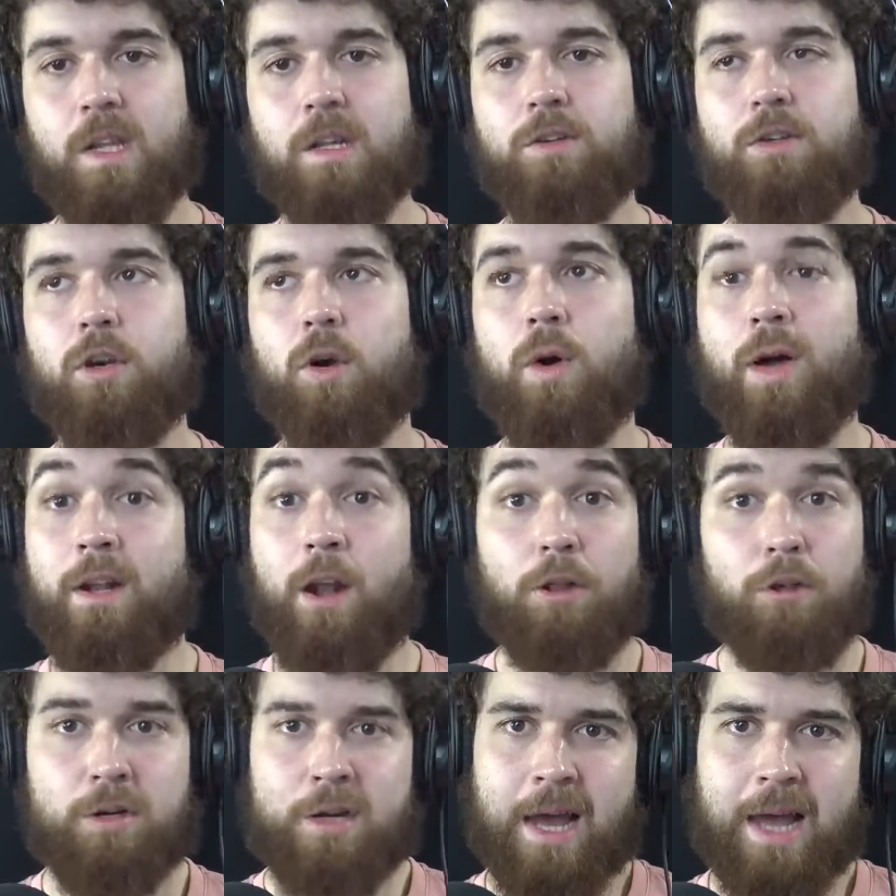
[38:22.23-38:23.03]
So, and
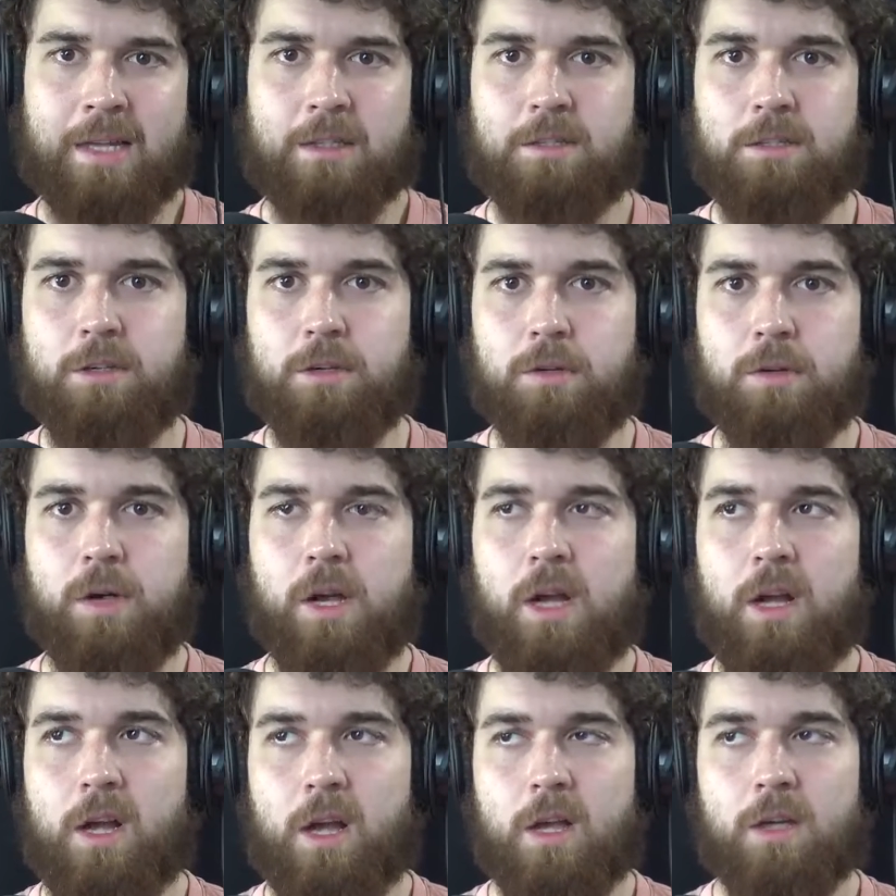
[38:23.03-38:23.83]
other guys too.
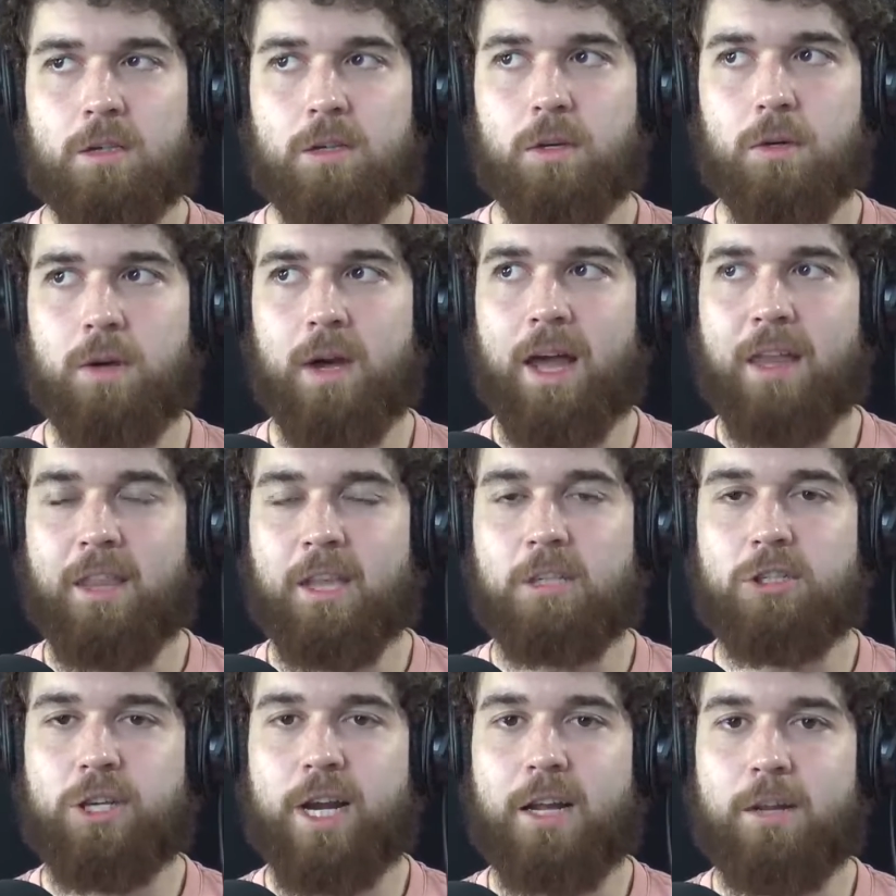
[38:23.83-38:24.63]
So I
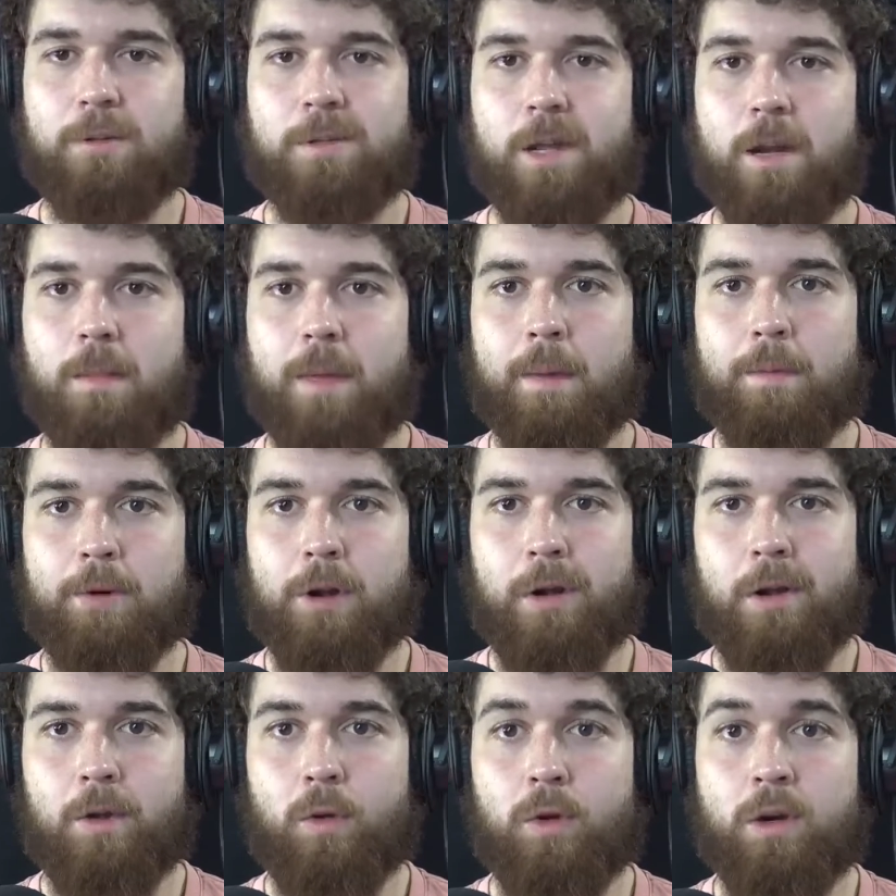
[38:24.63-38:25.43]
think Chandler's going to be able
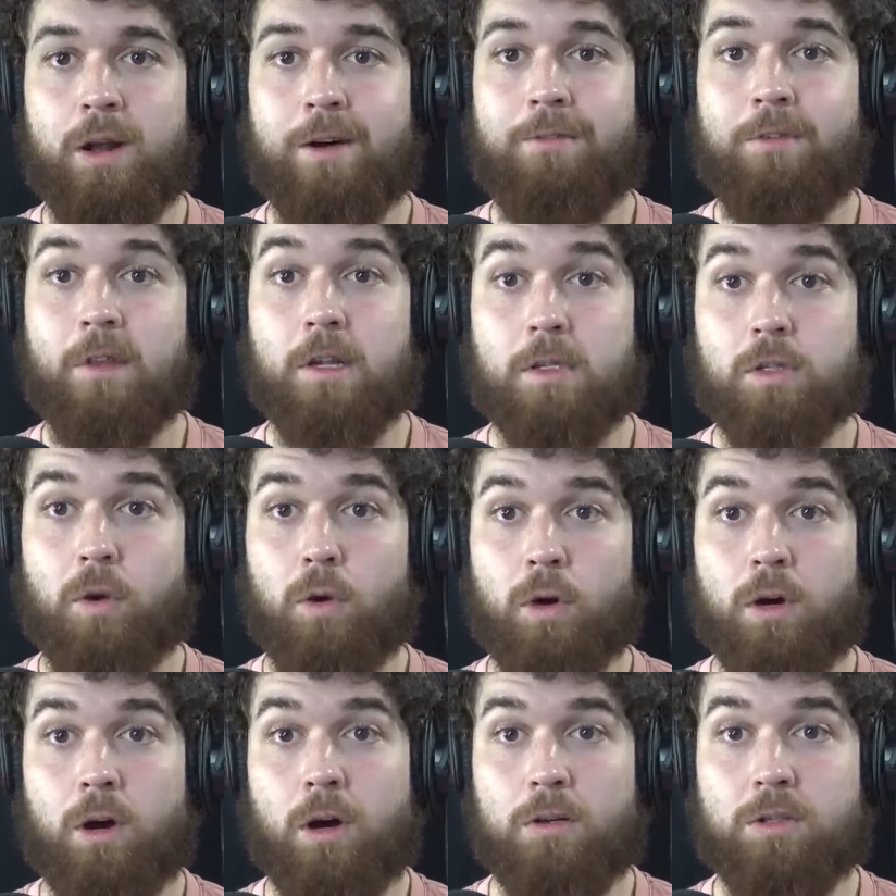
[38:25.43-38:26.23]
to do enough on the
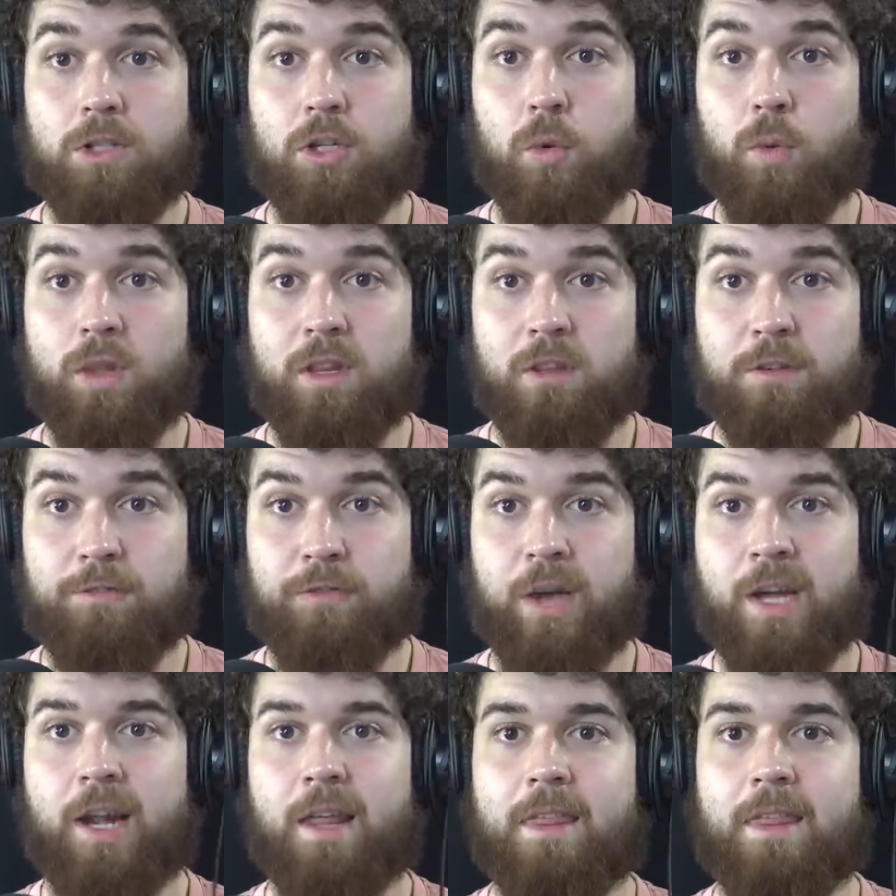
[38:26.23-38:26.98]
scorecards to win this fight.